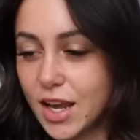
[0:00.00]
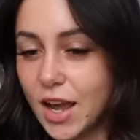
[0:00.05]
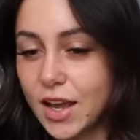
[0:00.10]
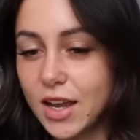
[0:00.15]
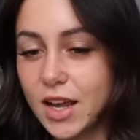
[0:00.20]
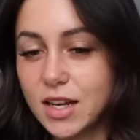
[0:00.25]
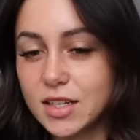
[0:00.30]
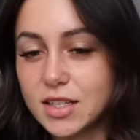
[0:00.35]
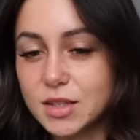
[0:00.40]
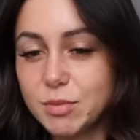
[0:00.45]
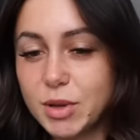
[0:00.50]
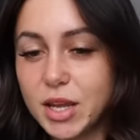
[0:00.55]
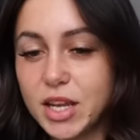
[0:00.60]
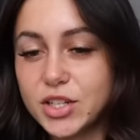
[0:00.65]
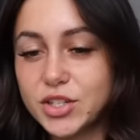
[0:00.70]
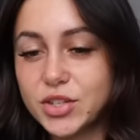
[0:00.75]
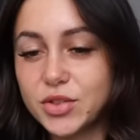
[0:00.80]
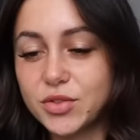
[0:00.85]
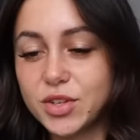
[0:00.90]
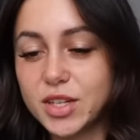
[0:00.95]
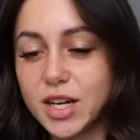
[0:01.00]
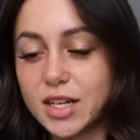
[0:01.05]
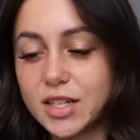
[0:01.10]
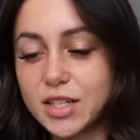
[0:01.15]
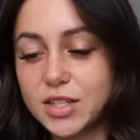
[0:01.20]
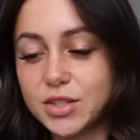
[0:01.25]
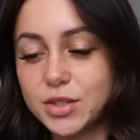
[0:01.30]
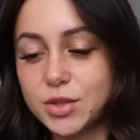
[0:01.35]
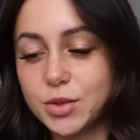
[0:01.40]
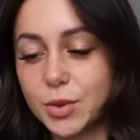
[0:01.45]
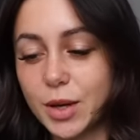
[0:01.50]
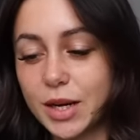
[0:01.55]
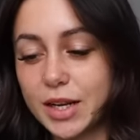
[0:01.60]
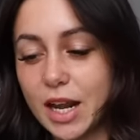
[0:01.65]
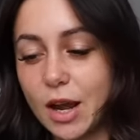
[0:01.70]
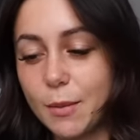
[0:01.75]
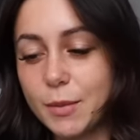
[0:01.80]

I got to page 392 right now.